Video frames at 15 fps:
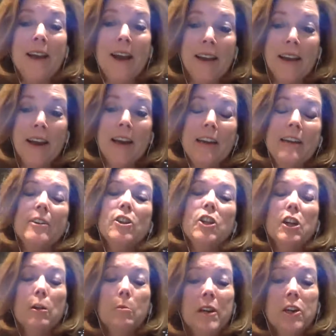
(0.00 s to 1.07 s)
I got in a
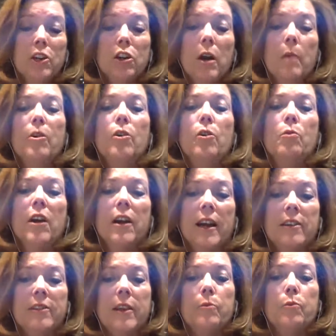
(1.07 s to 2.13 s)
little bit of trouble when I
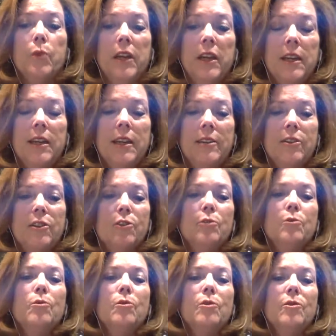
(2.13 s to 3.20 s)
said we need to